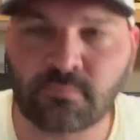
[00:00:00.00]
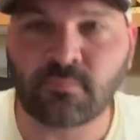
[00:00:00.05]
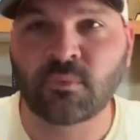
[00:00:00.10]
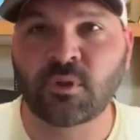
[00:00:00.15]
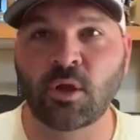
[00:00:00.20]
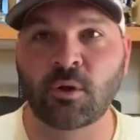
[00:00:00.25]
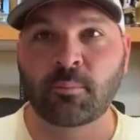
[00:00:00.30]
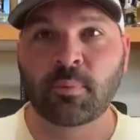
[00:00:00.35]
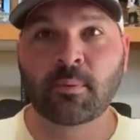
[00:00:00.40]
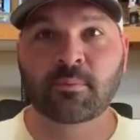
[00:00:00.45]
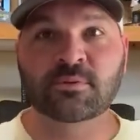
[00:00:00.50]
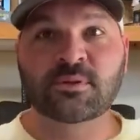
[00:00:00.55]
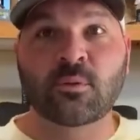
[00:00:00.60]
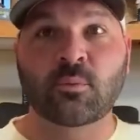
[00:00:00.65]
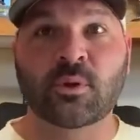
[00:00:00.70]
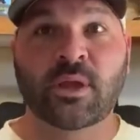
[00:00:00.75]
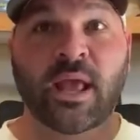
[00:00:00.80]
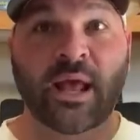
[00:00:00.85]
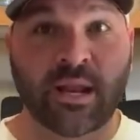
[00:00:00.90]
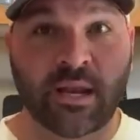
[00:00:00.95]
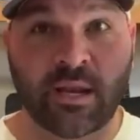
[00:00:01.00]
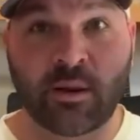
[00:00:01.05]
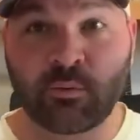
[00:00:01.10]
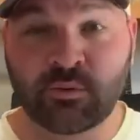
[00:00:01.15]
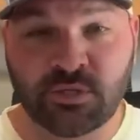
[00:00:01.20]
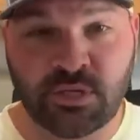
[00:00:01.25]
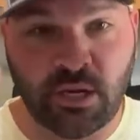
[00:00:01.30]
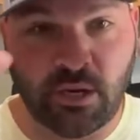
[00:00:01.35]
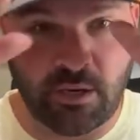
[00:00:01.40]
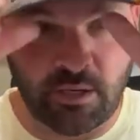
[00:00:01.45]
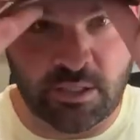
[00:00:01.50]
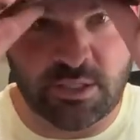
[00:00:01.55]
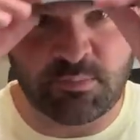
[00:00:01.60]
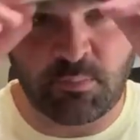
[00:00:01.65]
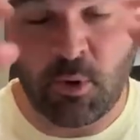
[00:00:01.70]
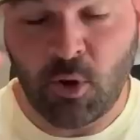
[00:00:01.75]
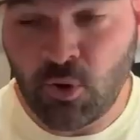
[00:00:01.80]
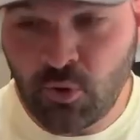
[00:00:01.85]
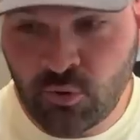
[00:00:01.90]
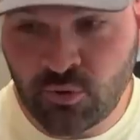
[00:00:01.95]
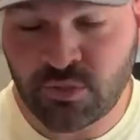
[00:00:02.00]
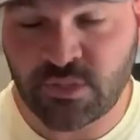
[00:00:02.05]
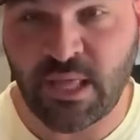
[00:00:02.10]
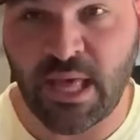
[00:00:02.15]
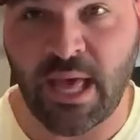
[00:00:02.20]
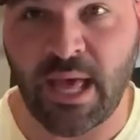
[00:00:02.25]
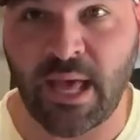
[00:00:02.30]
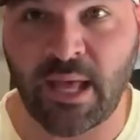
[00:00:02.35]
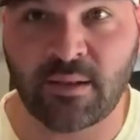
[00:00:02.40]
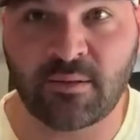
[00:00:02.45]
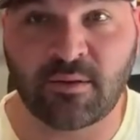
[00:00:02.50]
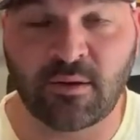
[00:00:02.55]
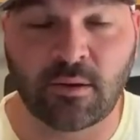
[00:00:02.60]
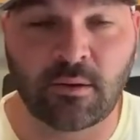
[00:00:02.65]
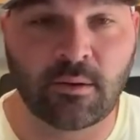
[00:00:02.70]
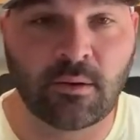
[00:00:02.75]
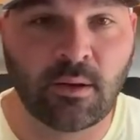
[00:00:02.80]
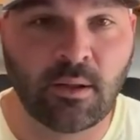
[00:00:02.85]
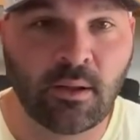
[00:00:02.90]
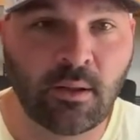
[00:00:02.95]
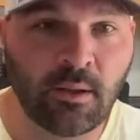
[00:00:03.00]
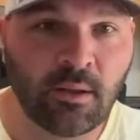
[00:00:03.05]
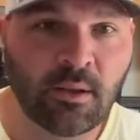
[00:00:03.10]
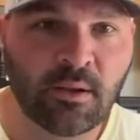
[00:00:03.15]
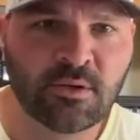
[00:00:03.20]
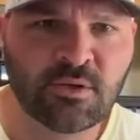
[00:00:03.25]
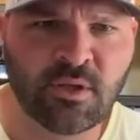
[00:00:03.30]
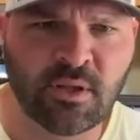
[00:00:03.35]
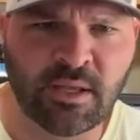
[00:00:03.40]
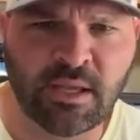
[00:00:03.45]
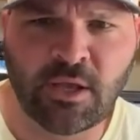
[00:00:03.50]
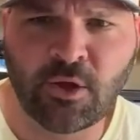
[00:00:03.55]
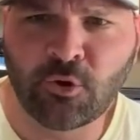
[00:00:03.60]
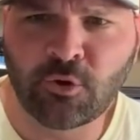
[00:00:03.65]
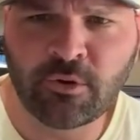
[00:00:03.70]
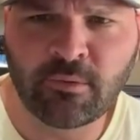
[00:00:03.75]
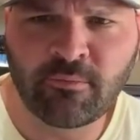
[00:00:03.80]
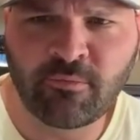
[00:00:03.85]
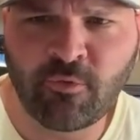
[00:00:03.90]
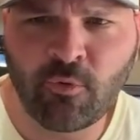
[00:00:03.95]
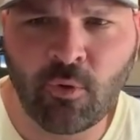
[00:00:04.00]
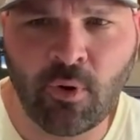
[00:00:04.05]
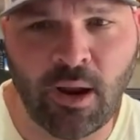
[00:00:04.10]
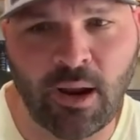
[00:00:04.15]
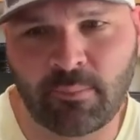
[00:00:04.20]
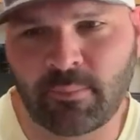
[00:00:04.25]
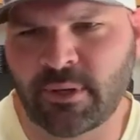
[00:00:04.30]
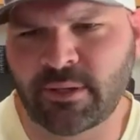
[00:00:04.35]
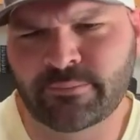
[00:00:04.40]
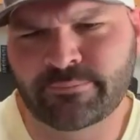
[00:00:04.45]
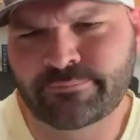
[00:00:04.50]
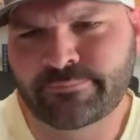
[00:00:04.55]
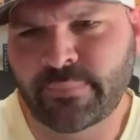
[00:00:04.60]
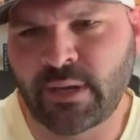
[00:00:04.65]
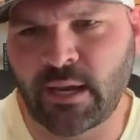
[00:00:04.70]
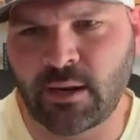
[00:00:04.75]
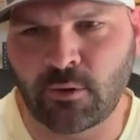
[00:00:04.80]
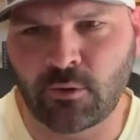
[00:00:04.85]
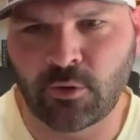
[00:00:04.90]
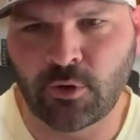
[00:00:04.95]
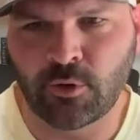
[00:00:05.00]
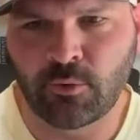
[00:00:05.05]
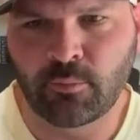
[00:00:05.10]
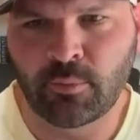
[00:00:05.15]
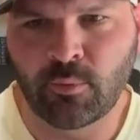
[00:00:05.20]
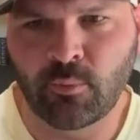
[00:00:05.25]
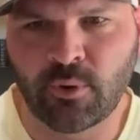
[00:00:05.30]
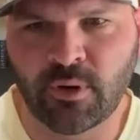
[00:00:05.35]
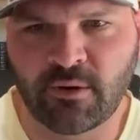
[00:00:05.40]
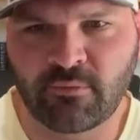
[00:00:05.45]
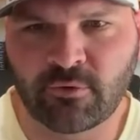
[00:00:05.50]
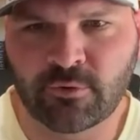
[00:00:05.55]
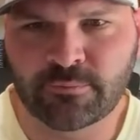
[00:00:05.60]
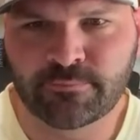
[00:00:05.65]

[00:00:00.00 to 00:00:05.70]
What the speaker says: You know, people said Kennedy was going to expose that, and so they killed him for, I mean, I don't know, but whatever.